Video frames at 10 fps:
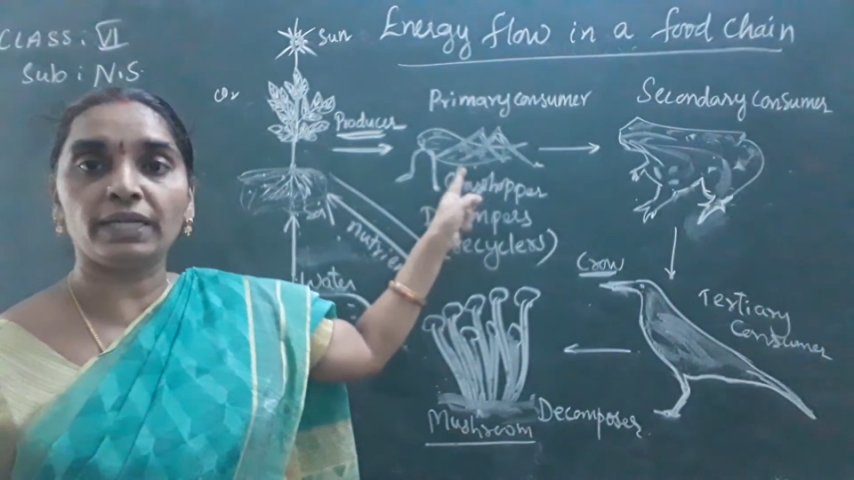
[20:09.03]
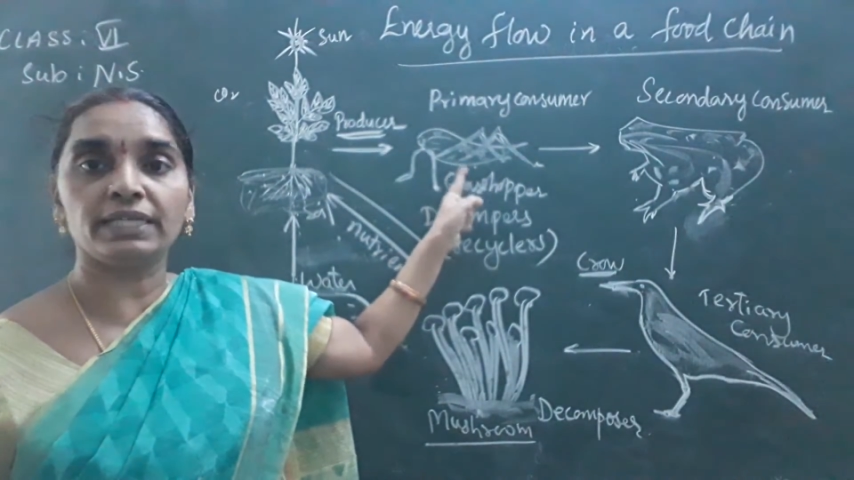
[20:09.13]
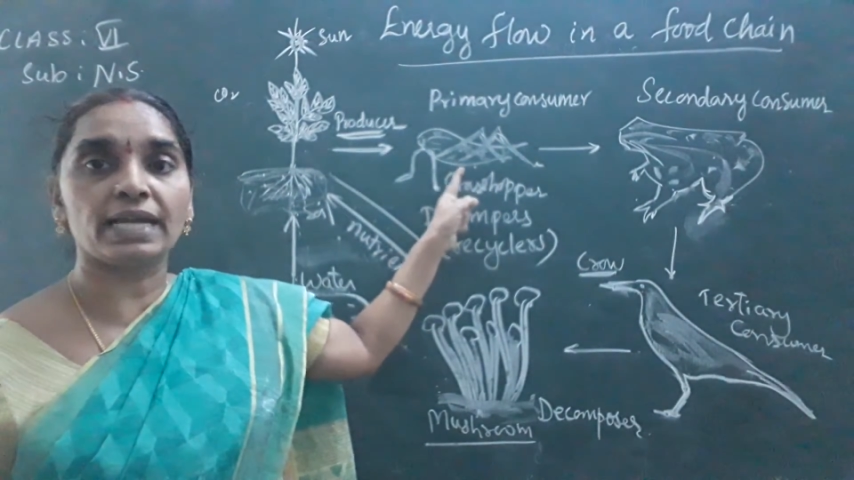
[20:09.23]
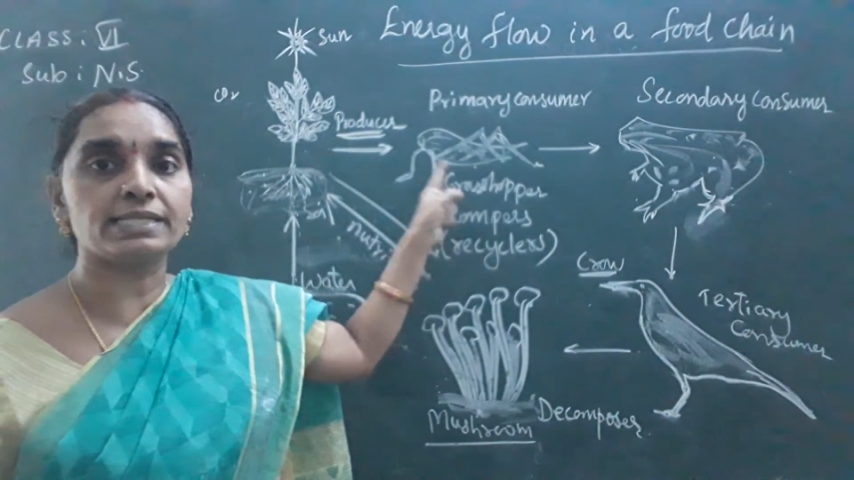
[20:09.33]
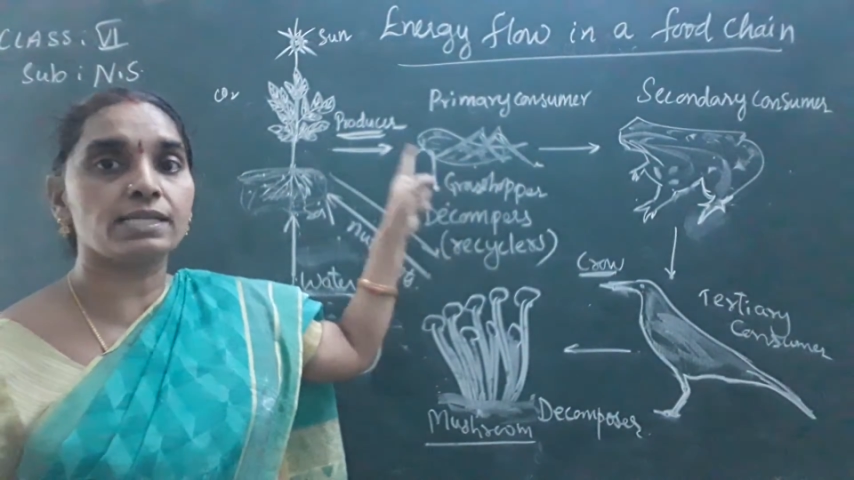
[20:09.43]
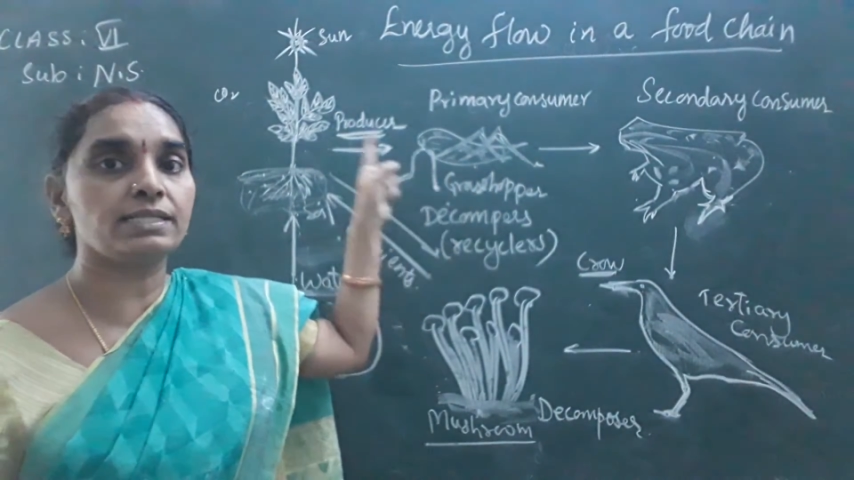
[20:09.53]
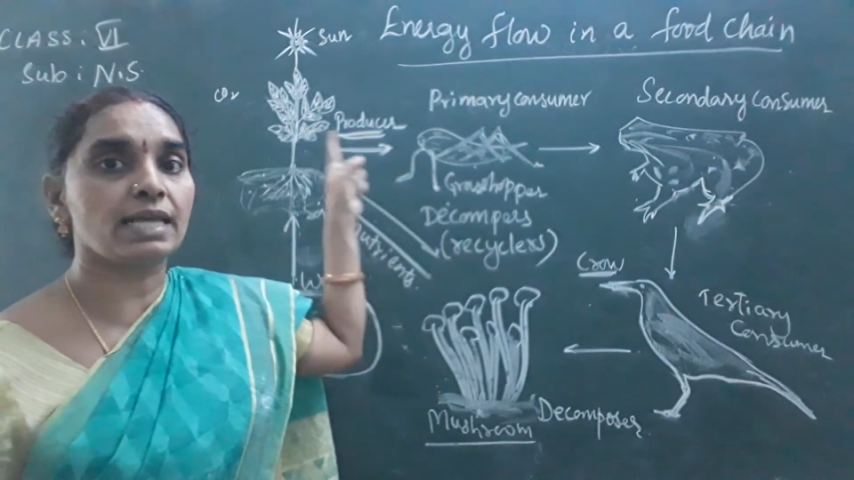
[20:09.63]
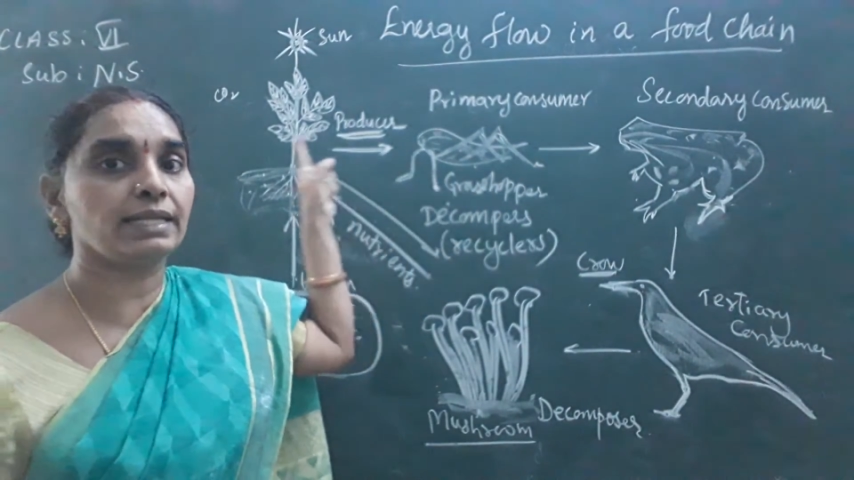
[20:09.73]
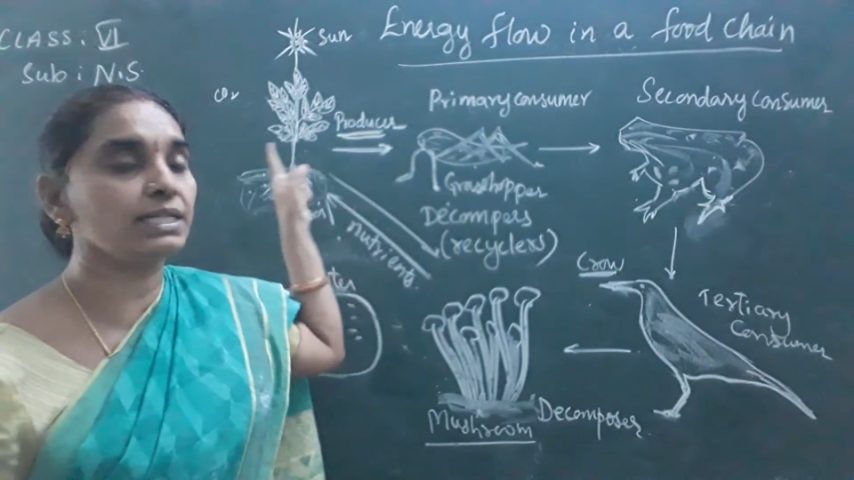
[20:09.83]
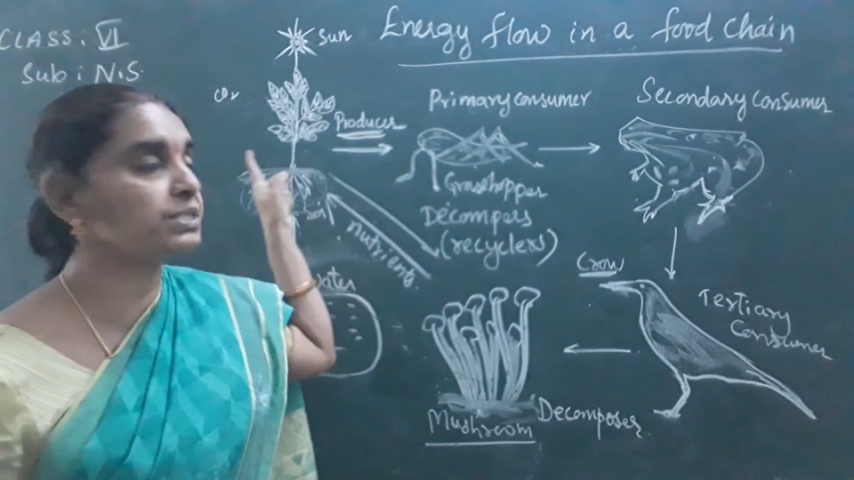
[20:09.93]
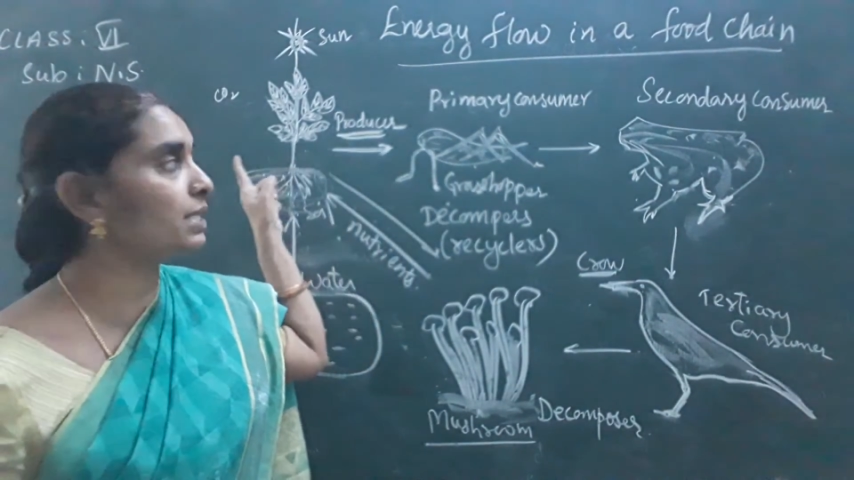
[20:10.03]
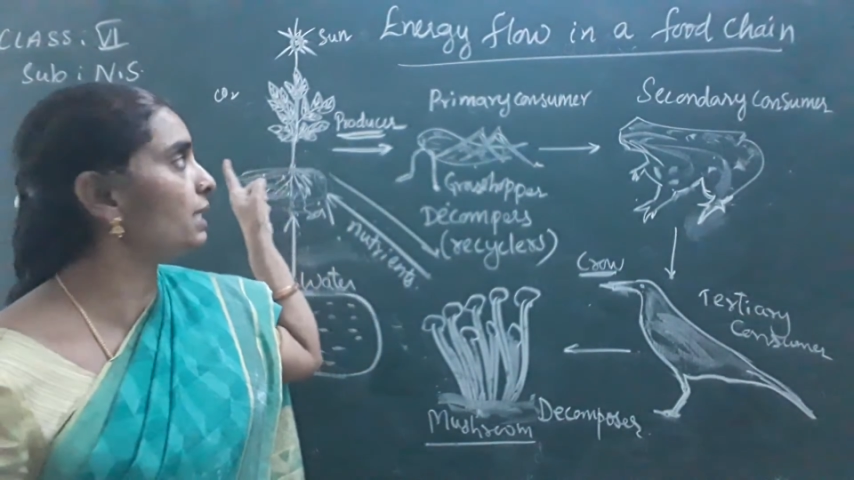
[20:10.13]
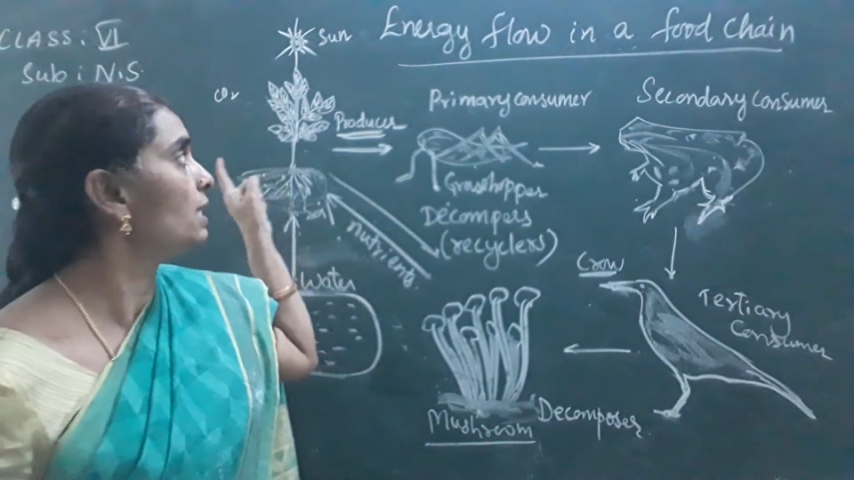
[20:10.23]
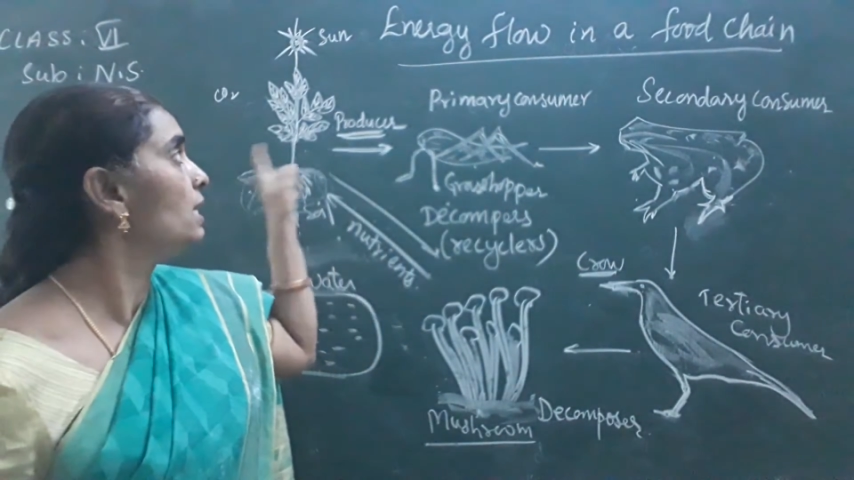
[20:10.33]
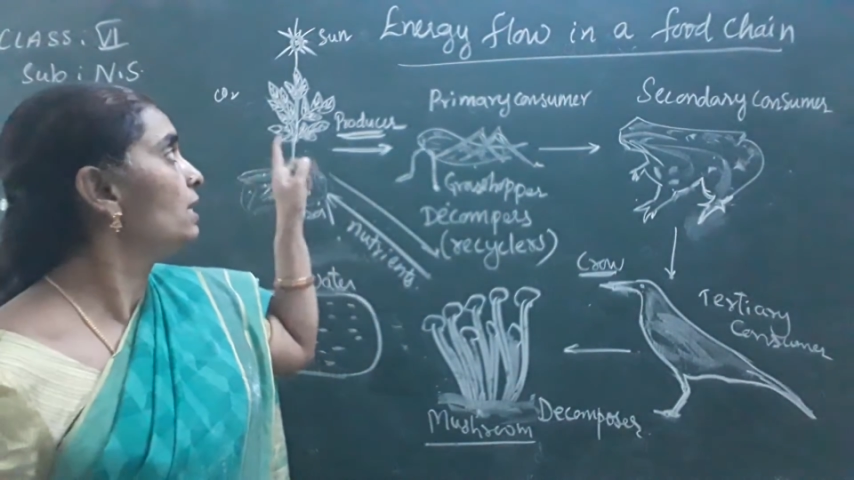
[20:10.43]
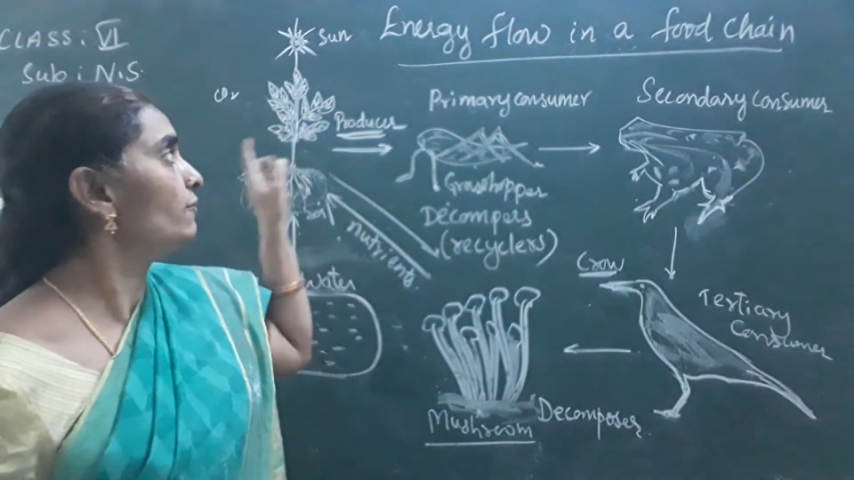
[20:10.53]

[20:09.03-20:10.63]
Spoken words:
it gets its energy